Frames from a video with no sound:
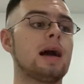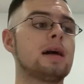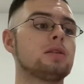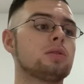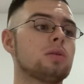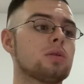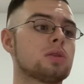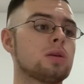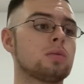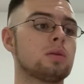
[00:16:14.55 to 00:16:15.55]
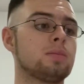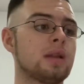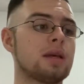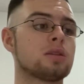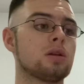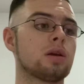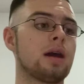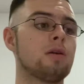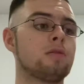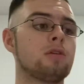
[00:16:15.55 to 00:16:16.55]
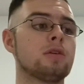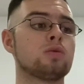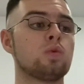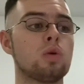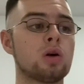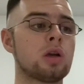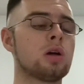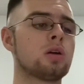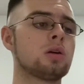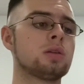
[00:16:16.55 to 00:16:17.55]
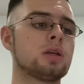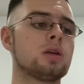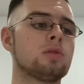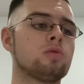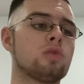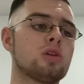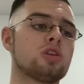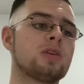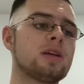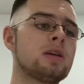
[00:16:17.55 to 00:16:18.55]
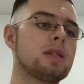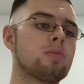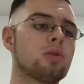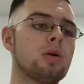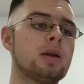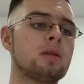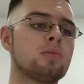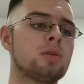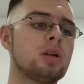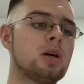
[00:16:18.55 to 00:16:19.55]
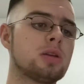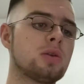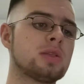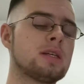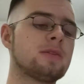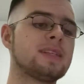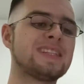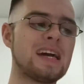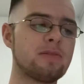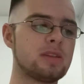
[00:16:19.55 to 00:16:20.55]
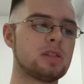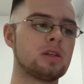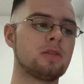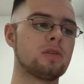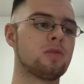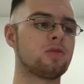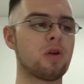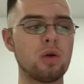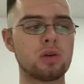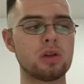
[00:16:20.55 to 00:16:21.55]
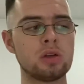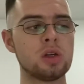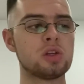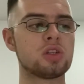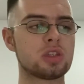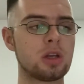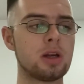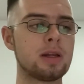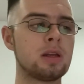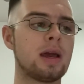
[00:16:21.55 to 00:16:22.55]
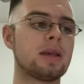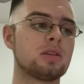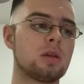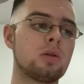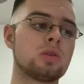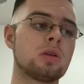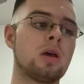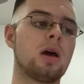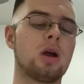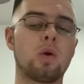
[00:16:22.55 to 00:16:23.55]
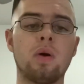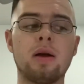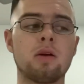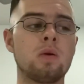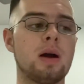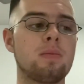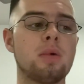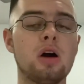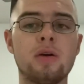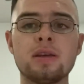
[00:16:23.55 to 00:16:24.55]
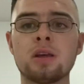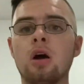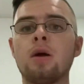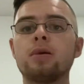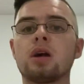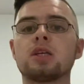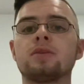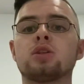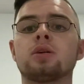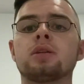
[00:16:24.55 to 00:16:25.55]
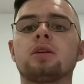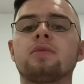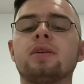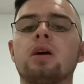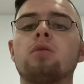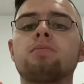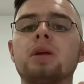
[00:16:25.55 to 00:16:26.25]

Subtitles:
And also, the players to look out for is Walker, Gundogan, Rodri, De Bruyne, Bernardo Silva, David Silva, Foden, Sterling, Jesus, Aguero and Mahrez. Hope you guys have enjoyed another video.